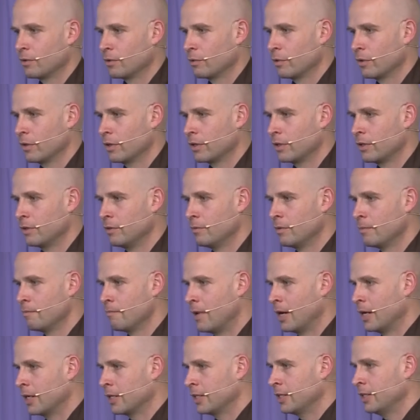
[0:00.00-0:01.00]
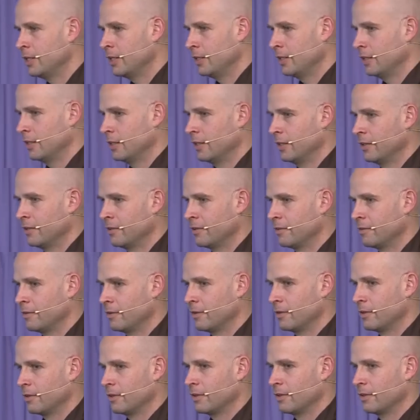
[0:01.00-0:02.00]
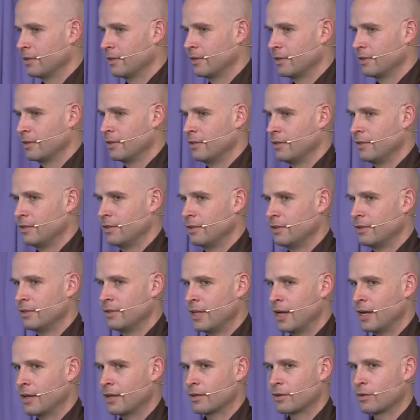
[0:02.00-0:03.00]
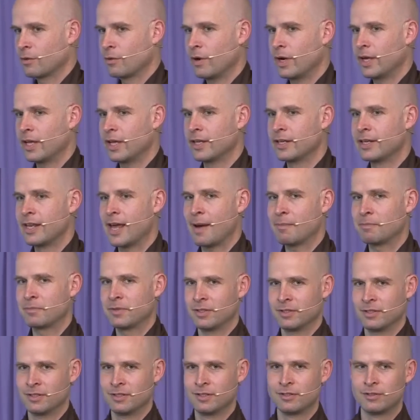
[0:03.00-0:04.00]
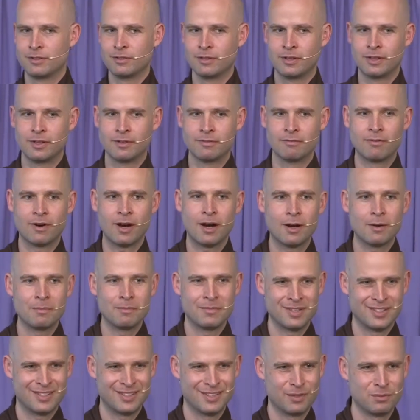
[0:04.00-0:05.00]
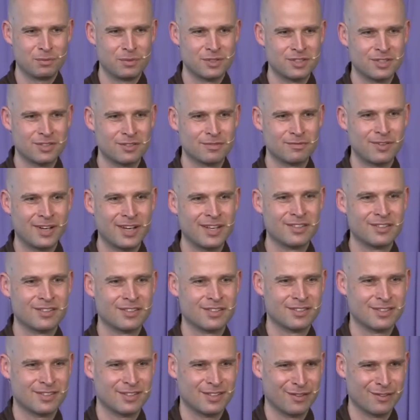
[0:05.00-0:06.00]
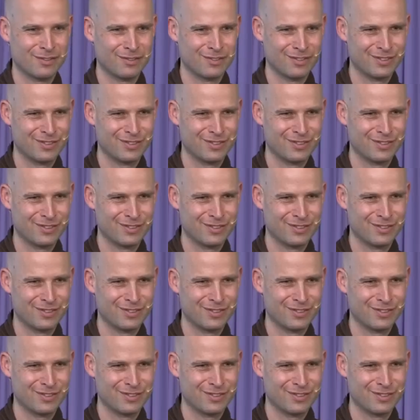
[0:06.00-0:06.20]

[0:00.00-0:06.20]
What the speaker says: where the human body is not quite adapted to the environment in which it finds itself.